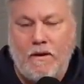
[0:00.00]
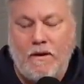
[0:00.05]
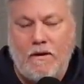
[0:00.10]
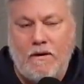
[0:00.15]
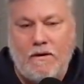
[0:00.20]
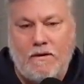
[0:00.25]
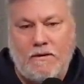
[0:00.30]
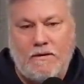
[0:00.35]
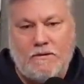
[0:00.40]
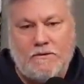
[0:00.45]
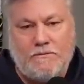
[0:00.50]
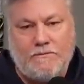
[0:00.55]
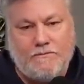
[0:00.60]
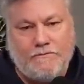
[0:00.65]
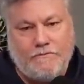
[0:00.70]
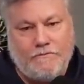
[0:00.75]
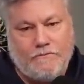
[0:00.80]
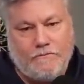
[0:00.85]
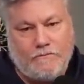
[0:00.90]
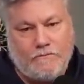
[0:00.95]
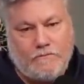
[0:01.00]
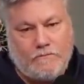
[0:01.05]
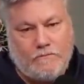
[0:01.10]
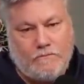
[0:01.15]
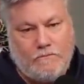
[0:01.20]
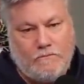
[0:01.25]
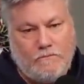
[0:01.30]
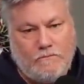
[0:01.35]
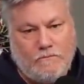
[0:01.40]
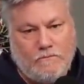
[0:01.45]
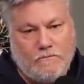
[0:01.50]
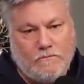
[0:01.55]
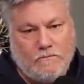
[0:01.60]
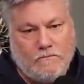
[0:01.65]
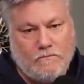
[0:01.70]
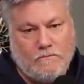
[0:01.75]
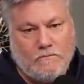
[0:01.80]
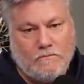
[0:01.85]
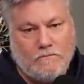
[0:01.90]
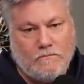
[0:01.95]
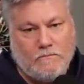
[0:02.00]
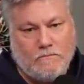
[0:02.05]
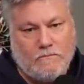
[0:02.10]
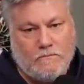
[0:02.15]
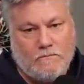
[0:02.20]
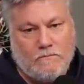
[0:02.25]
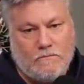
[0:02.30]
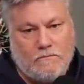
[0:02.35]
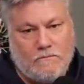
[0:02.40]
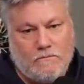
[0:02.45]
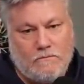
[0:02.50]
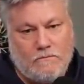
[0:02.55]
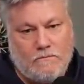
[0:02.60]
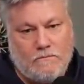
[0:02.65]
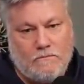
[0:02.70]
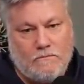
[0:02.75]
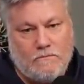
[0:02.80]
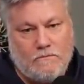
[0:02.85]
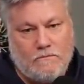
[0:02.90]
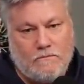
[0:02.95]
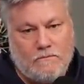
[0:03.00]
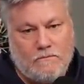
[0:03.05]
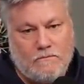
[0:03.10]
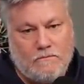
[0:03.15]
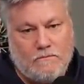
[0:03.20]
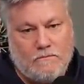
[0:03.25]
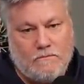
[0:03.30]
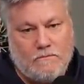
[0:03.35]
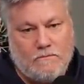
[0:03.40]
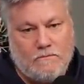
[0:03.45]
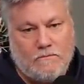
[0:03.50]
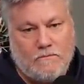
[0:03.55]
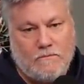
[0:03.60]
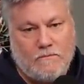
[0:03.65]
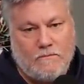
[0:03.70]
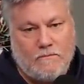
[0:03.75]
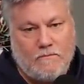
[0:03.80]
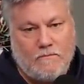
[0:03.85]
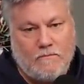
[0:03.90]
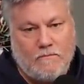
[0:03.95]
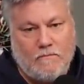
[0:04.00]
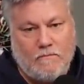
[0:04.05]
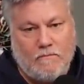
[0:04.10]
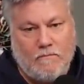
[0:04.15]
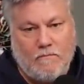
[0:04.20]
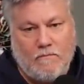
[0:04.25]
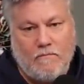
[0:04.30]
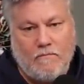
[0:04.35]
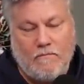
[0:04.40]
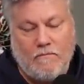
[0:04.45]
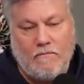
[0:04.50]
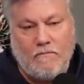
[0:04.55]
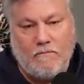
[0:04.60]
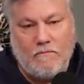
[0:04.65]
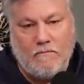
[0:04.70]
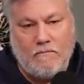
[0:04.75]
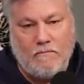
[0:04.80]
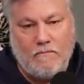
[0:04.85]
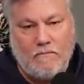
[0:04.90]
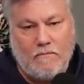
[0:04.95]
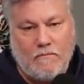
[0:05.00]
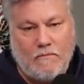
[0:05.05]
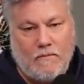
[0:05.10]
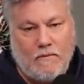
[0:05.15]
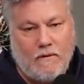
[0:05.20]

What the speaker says: [no speech]